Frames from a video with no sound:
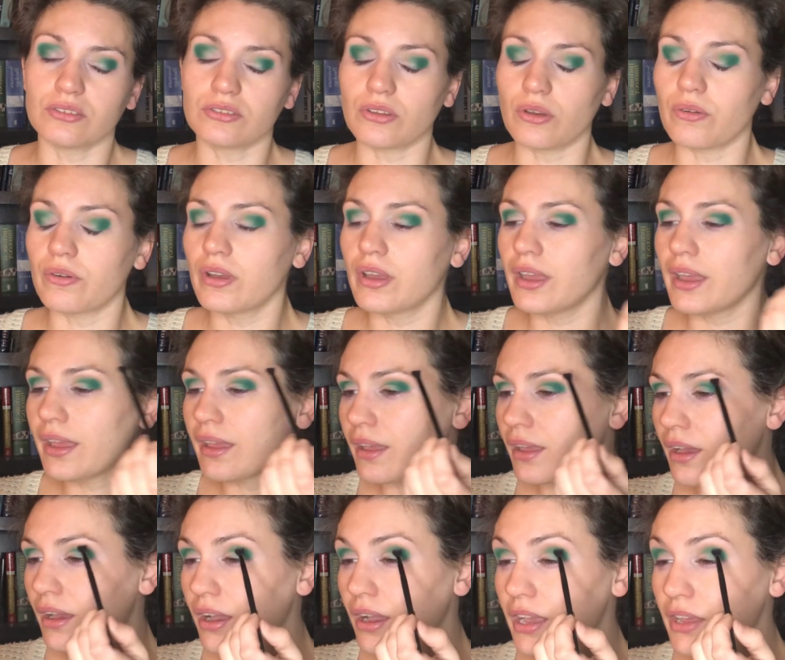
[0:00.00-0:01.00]
So
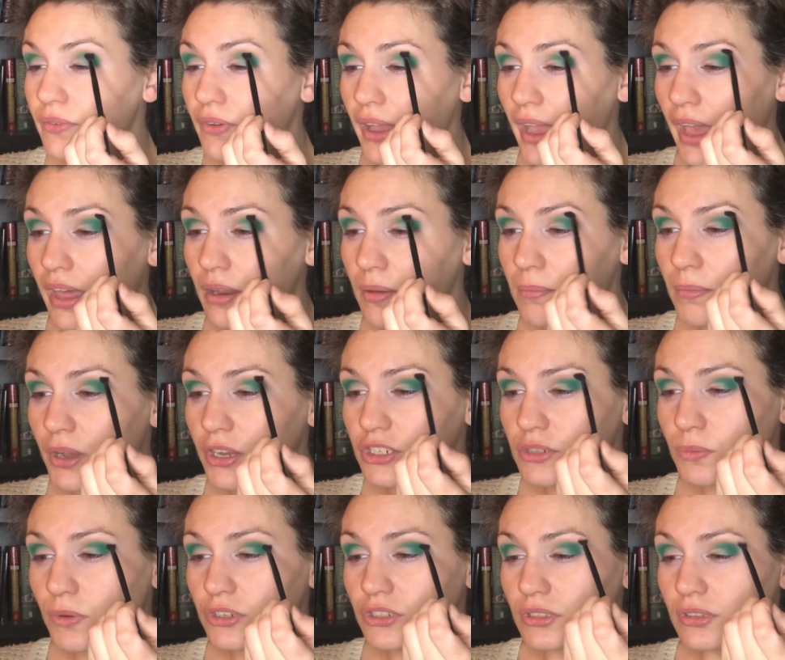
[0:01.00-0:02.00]
if I had a much,
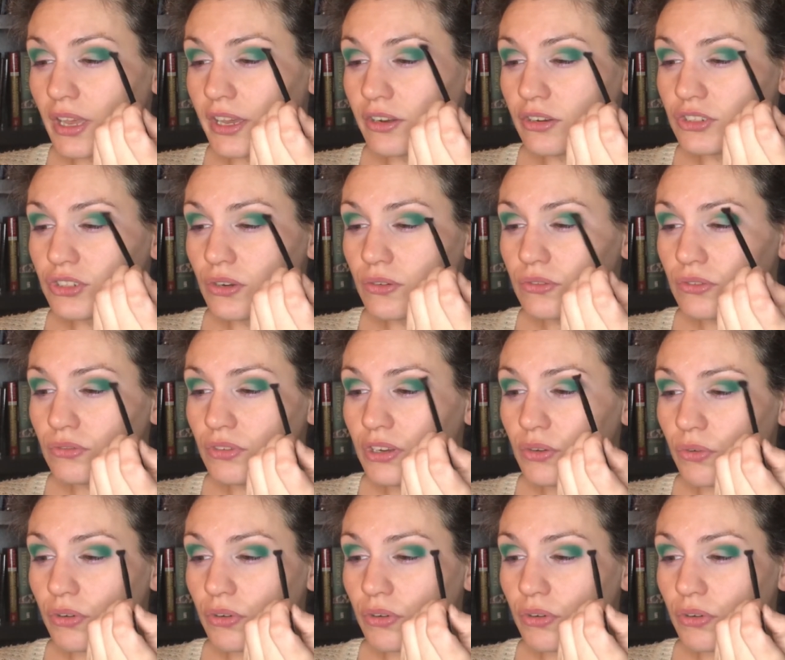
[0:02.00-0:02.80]
much lighter tone green,